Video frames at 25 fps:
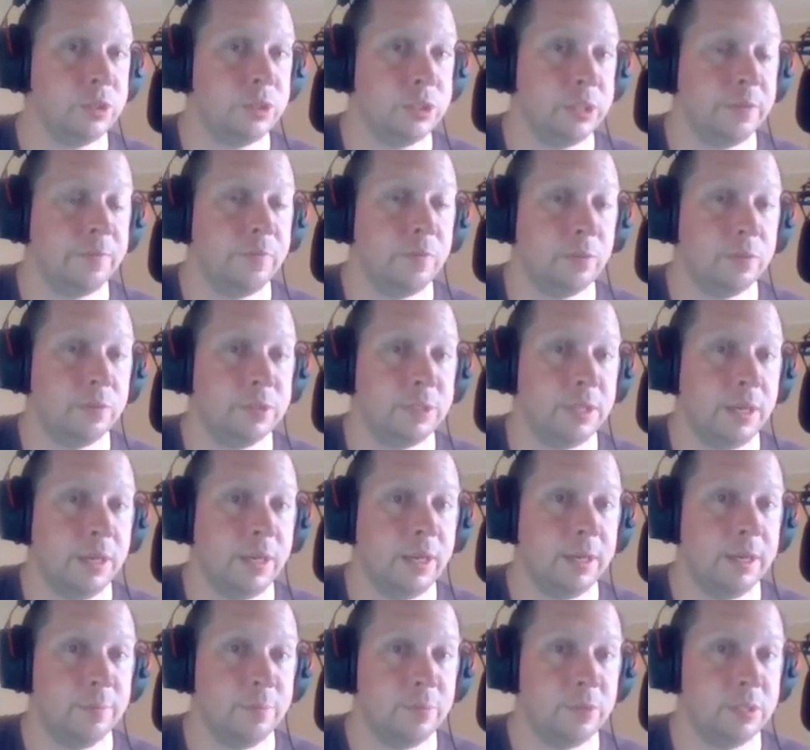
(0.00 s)
several
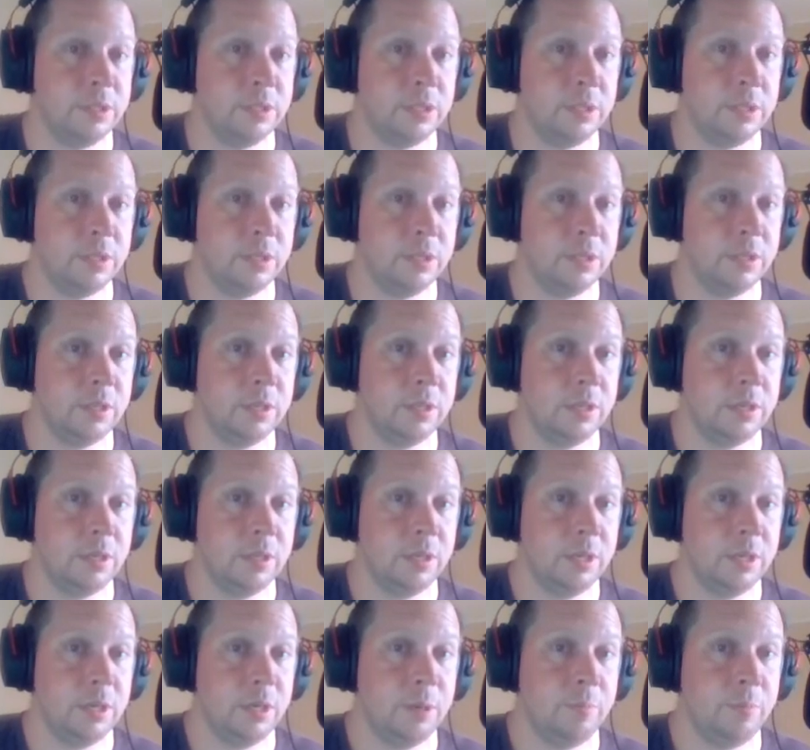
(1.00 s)
times
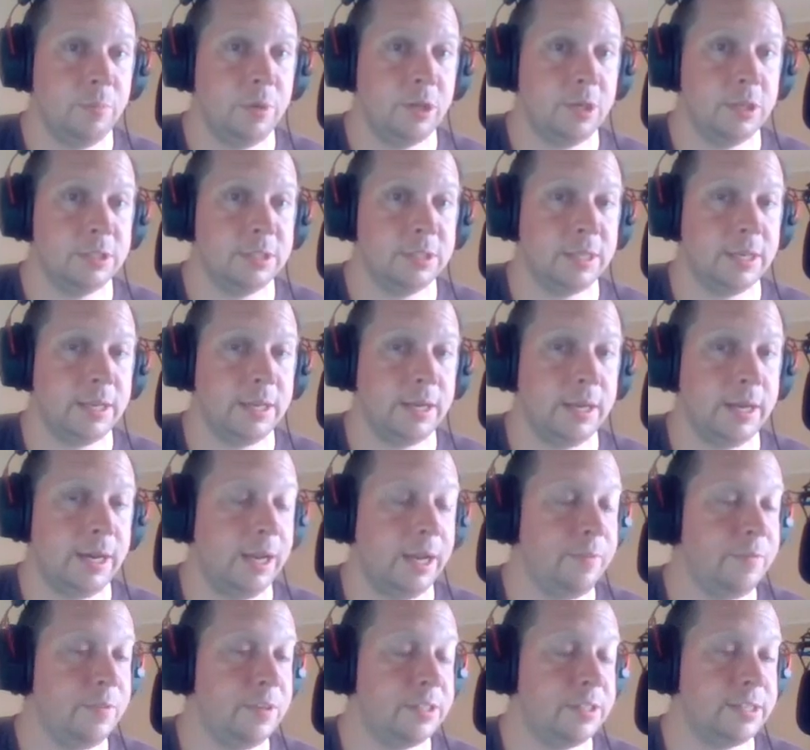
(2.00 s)
because
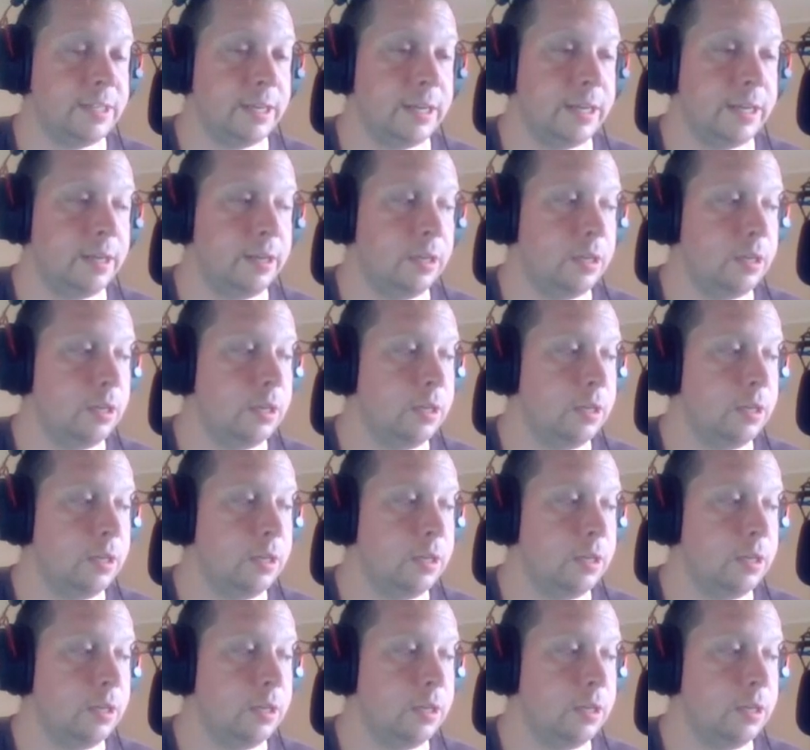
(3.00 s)
I've decided